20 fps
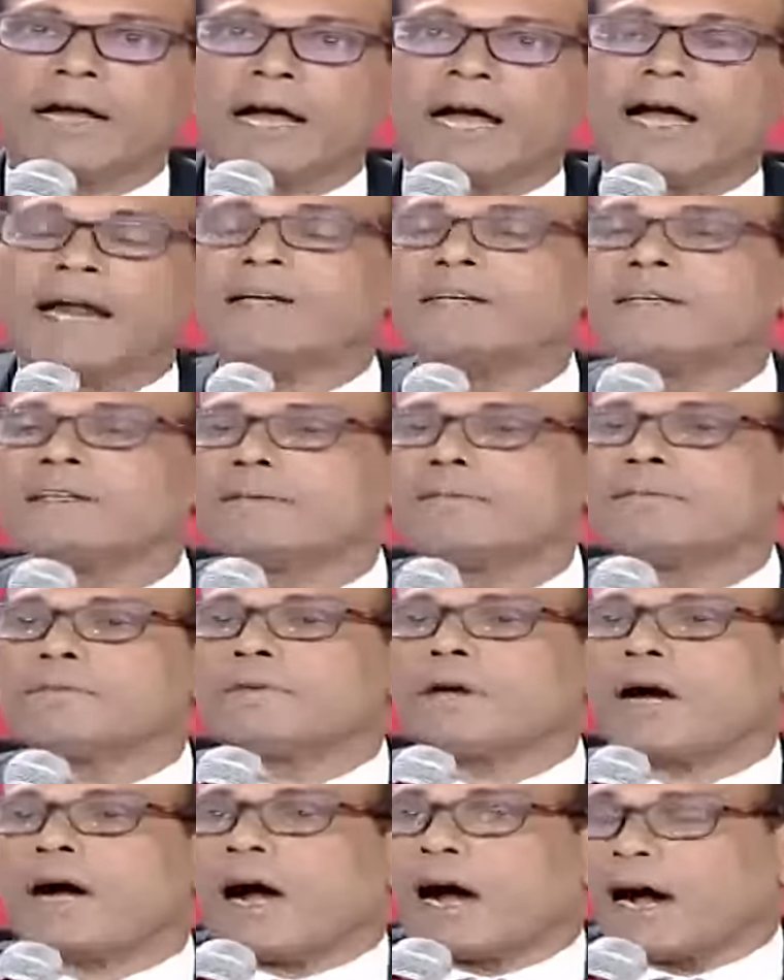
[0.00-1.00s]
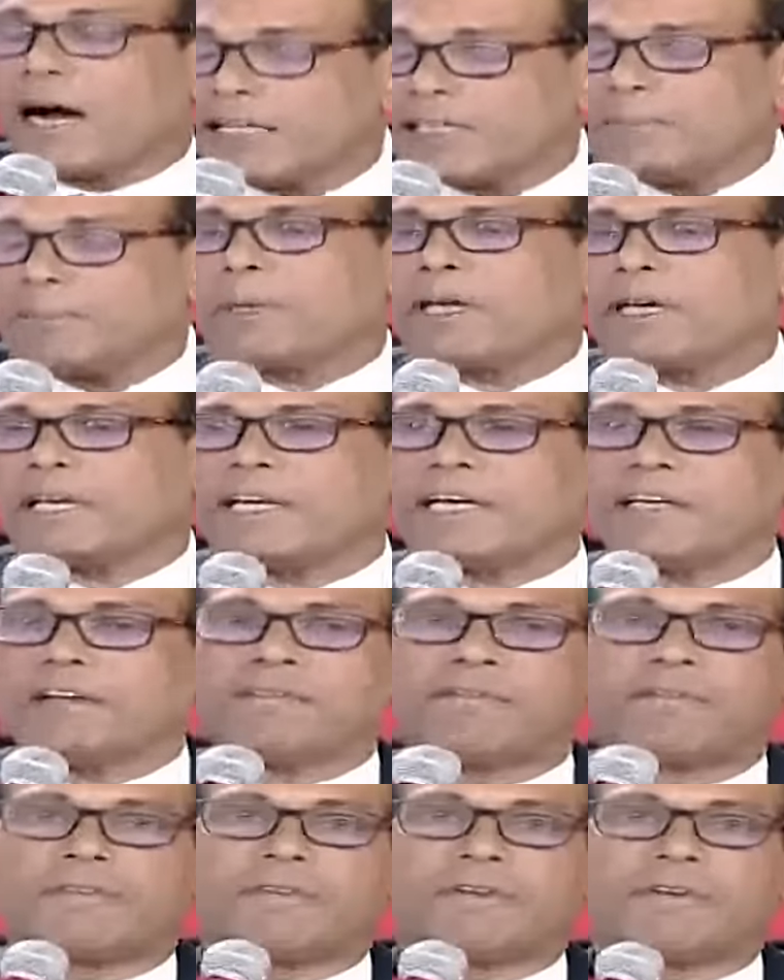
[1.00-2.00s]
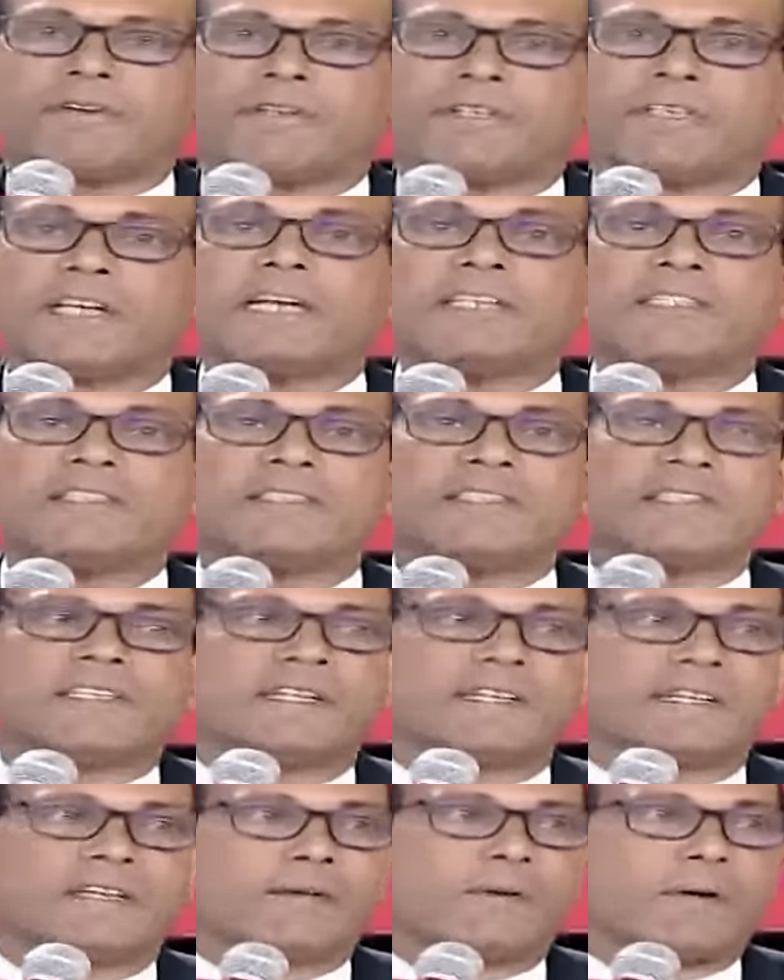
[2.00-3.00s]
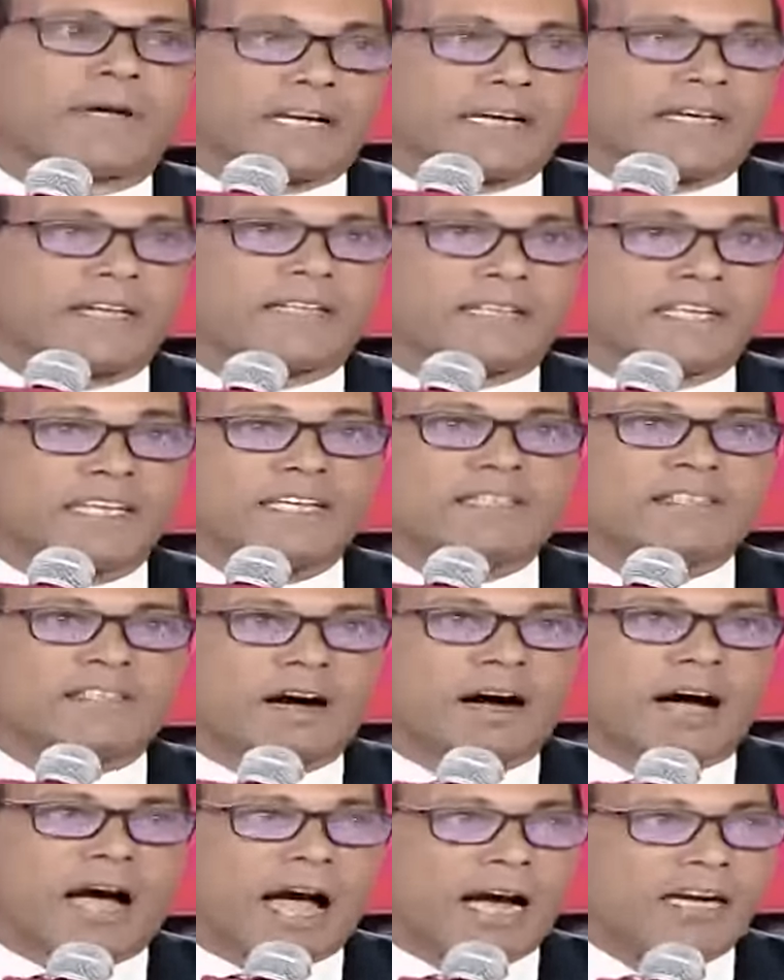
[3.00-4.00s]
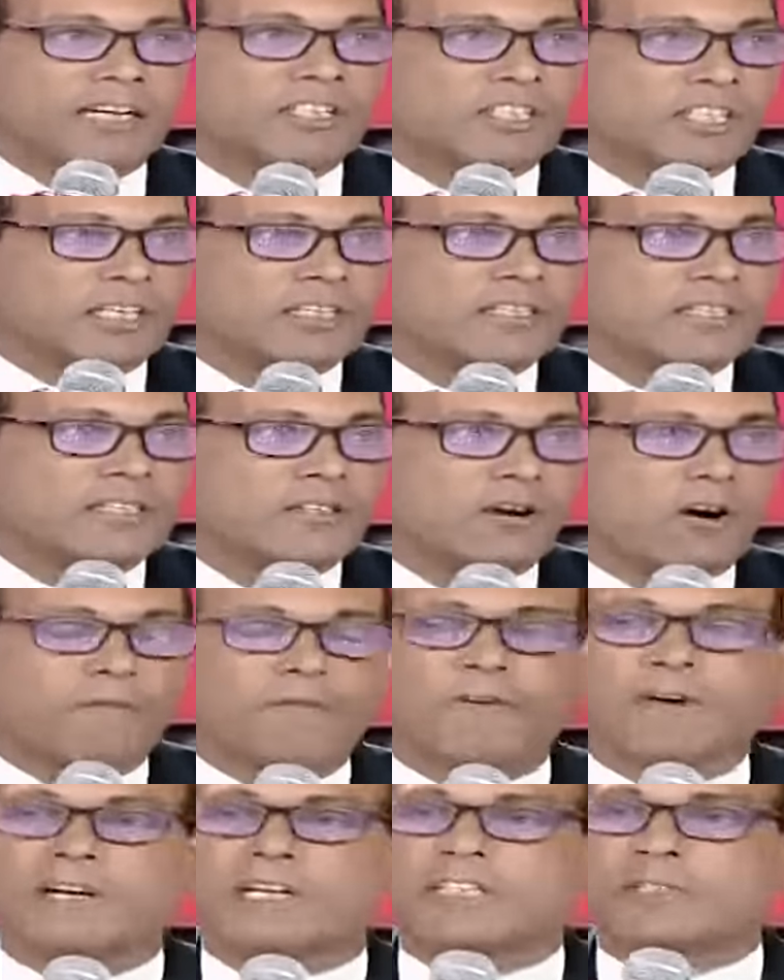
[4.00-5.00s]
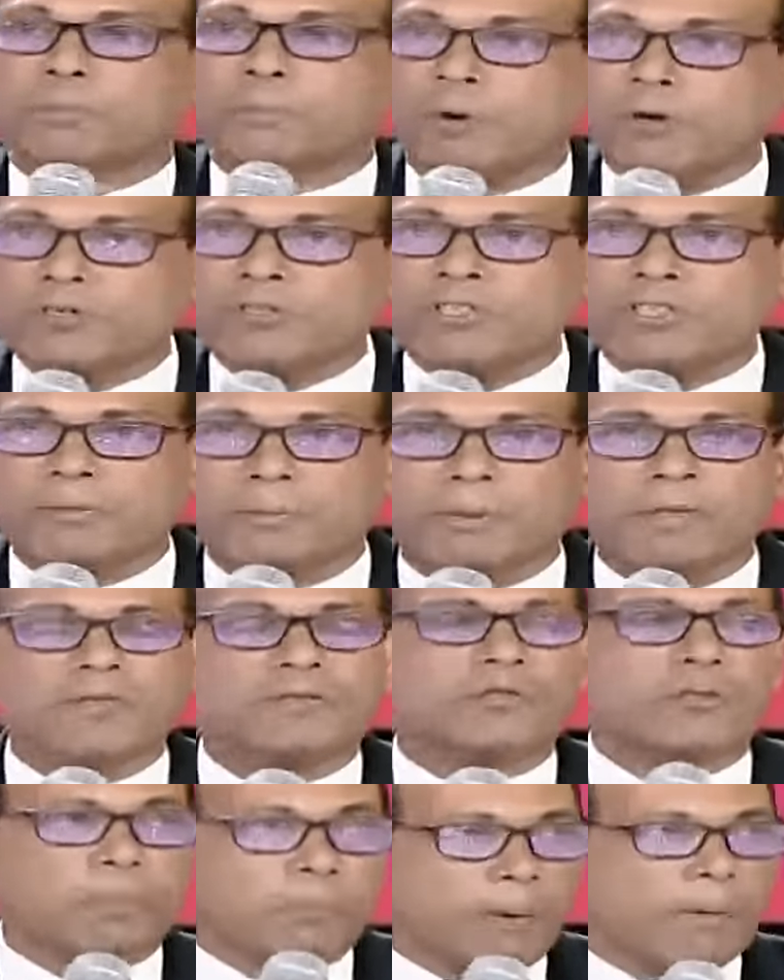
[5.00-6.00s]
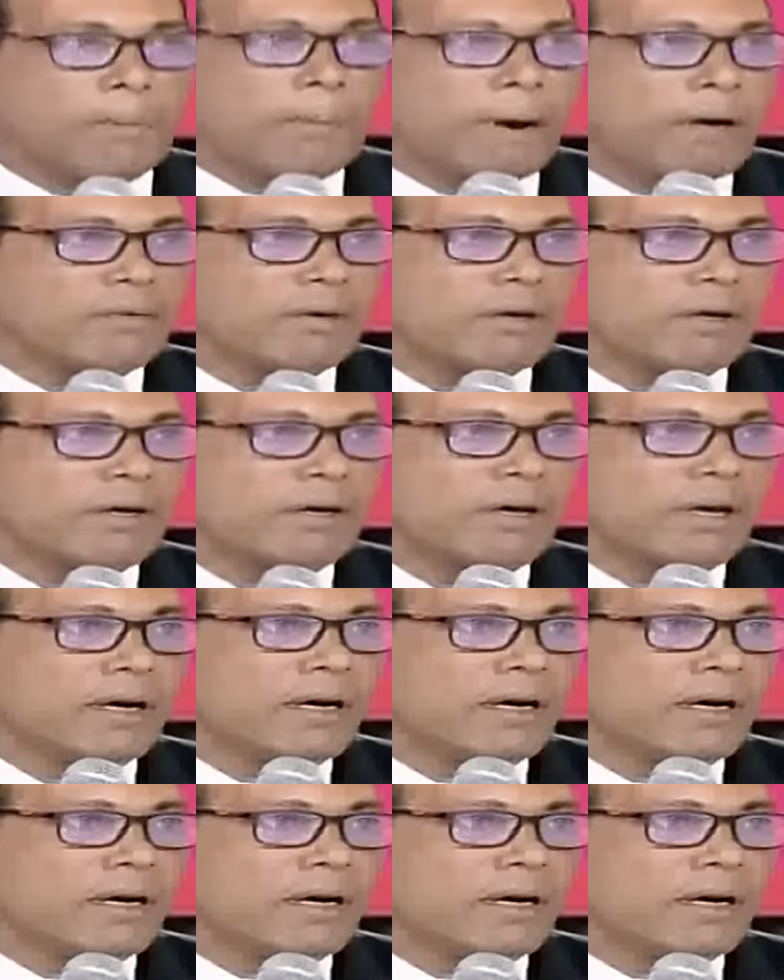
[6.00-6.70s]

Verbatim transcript: And I believe these are actions of a responsible superpower.